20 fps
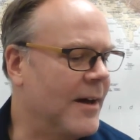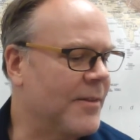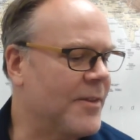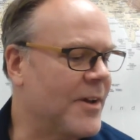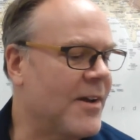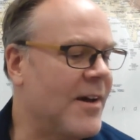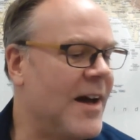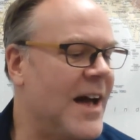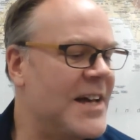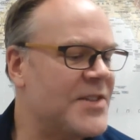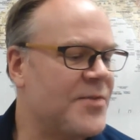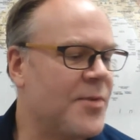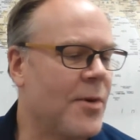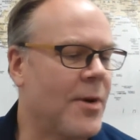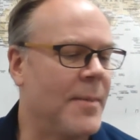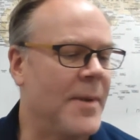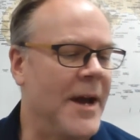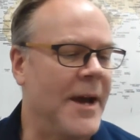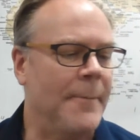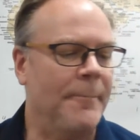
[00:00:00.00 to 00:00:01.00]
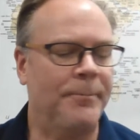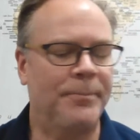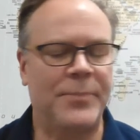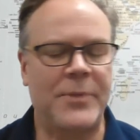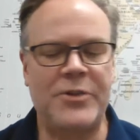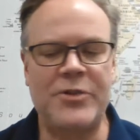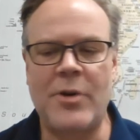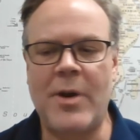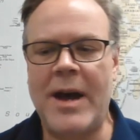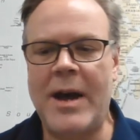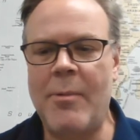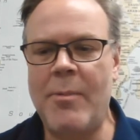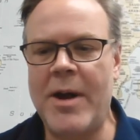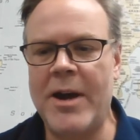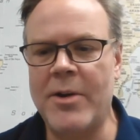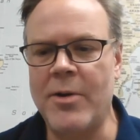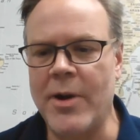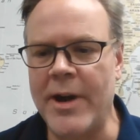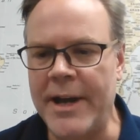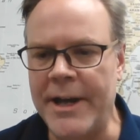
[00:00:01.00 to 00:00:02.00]
The class format. So, how I
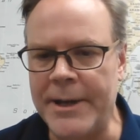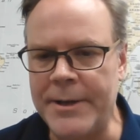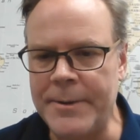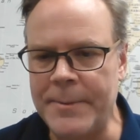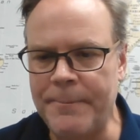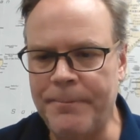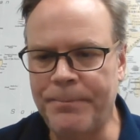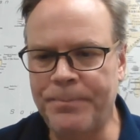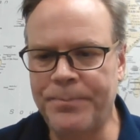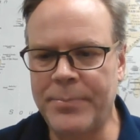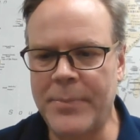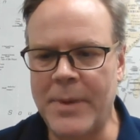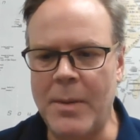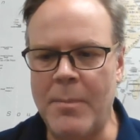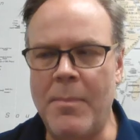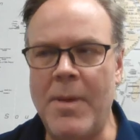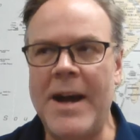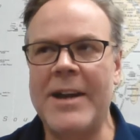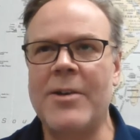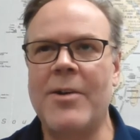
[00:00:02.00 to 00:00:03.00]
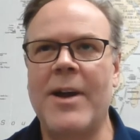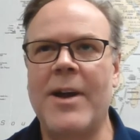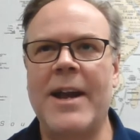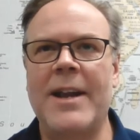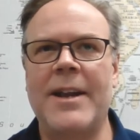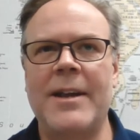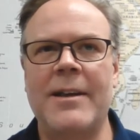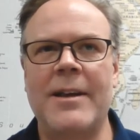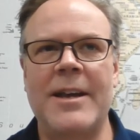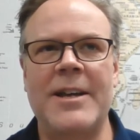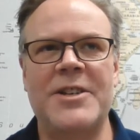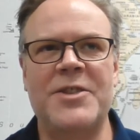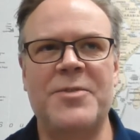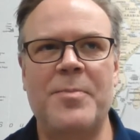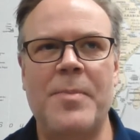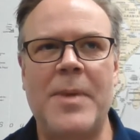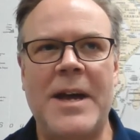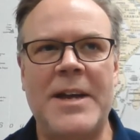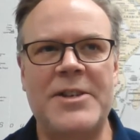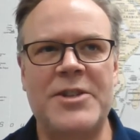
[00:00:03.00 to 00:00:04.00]
grade. My grading is
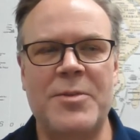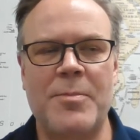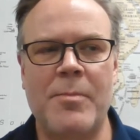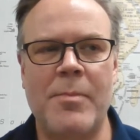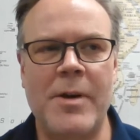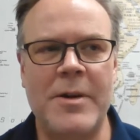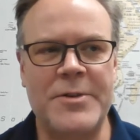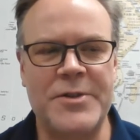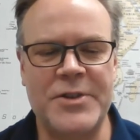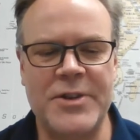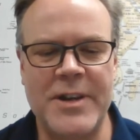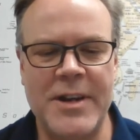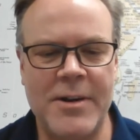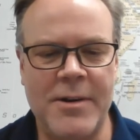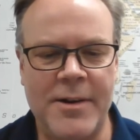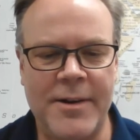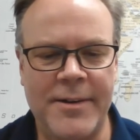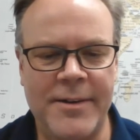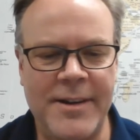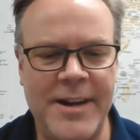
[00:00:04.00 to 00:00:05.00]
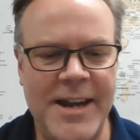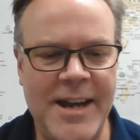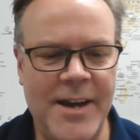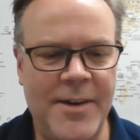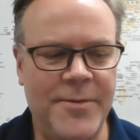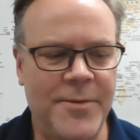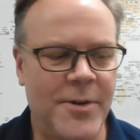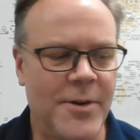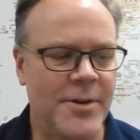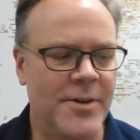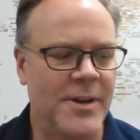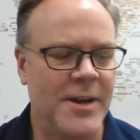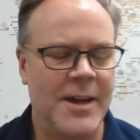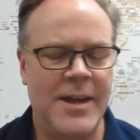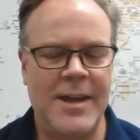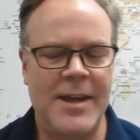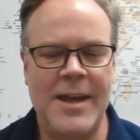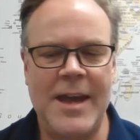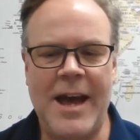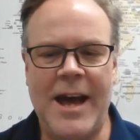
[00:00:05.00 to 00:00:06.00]
based mostly on effort.
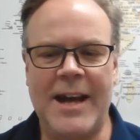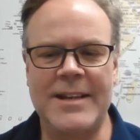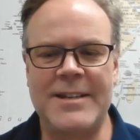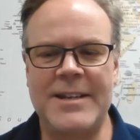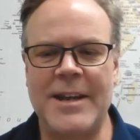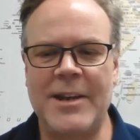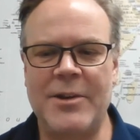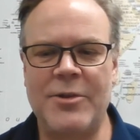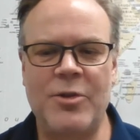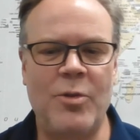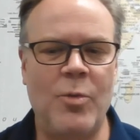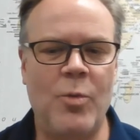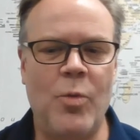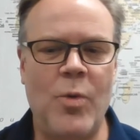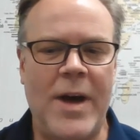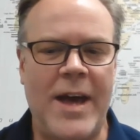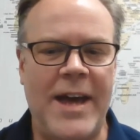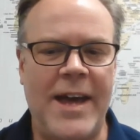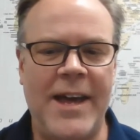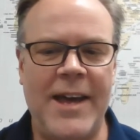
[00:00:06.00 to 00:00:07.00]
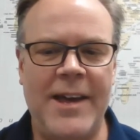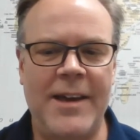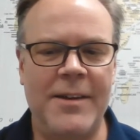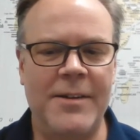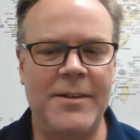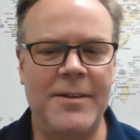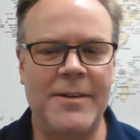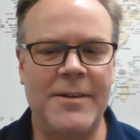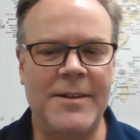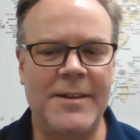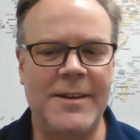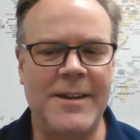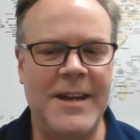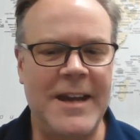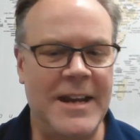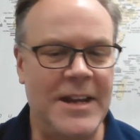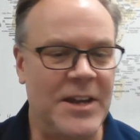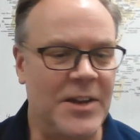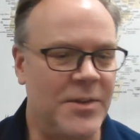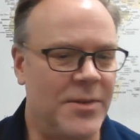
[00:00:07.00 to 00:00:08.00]
I tend to weigh
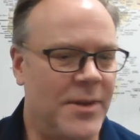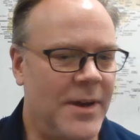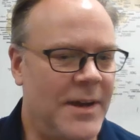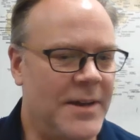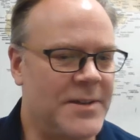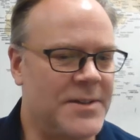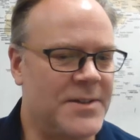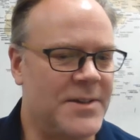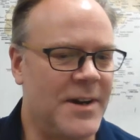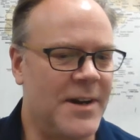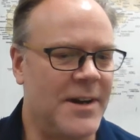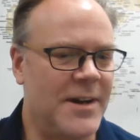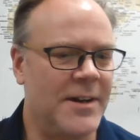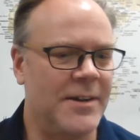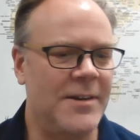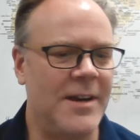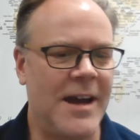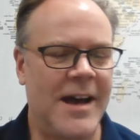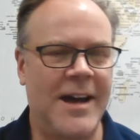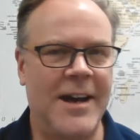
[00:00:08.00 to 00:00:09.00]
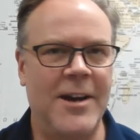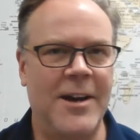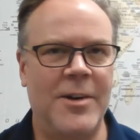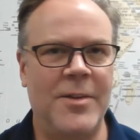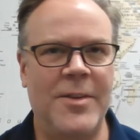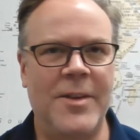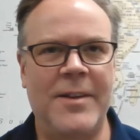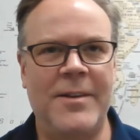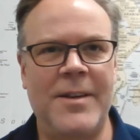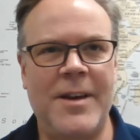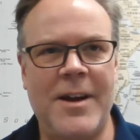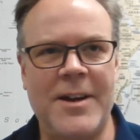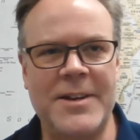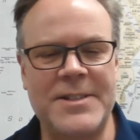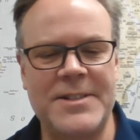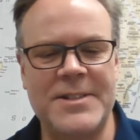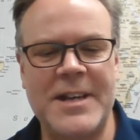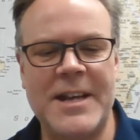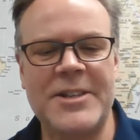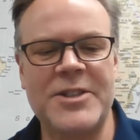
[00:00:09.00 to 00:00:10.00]
getting things done higher than
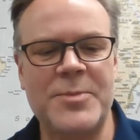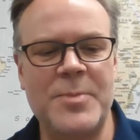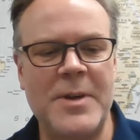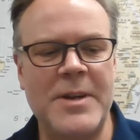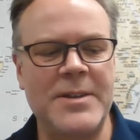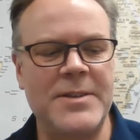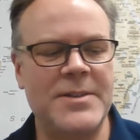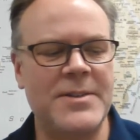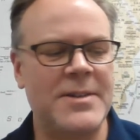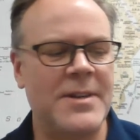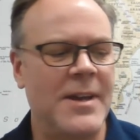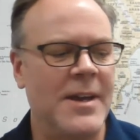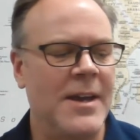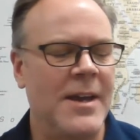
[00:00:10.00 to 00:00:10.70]
assessments.